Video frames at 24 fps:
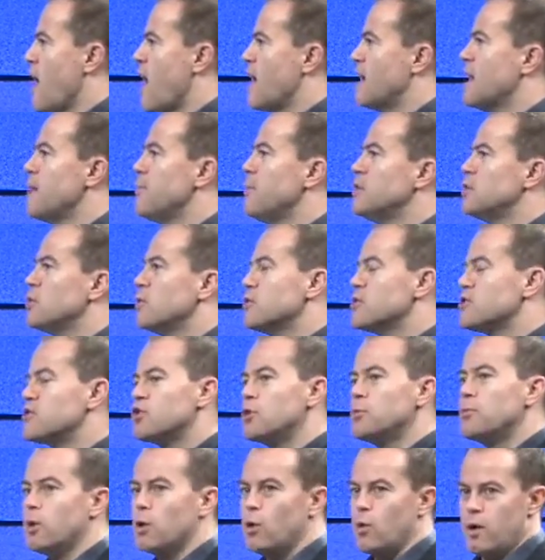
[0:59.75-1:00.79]
And let me do it
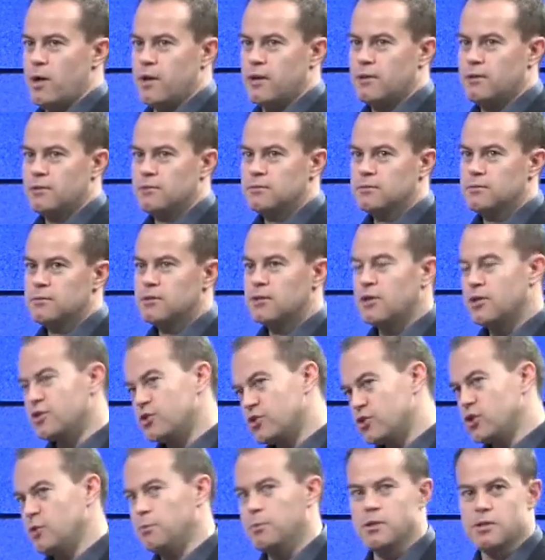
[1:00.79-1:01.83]
super quick, because
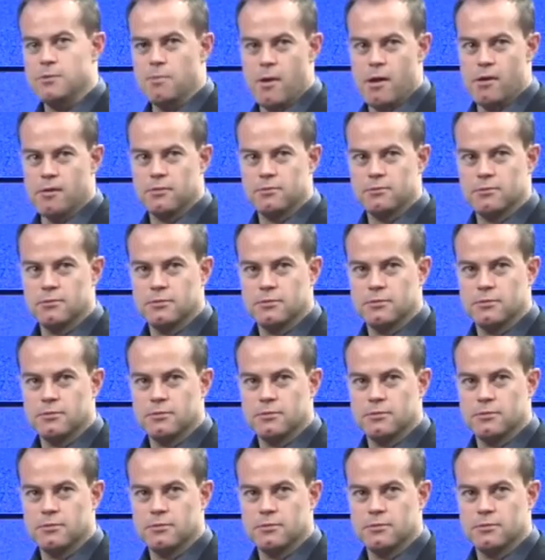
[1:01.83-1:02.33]
you're super smart.